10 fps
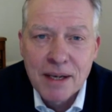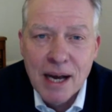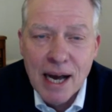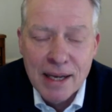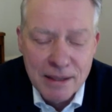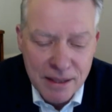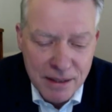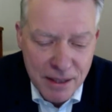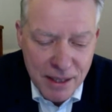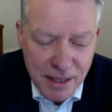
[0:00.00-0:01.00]
And
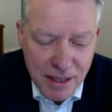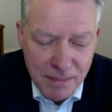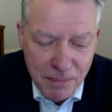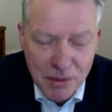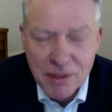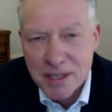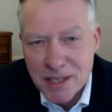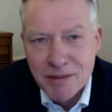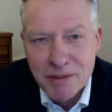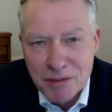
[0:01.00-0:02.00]
the modern
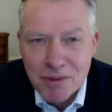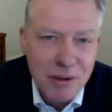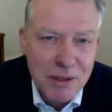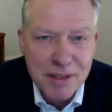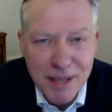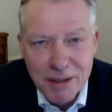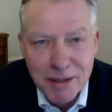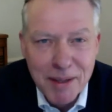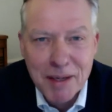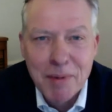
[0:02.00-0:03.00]
Conservative view is you don't do
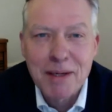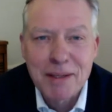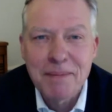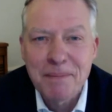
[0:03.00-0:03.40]
anything about it.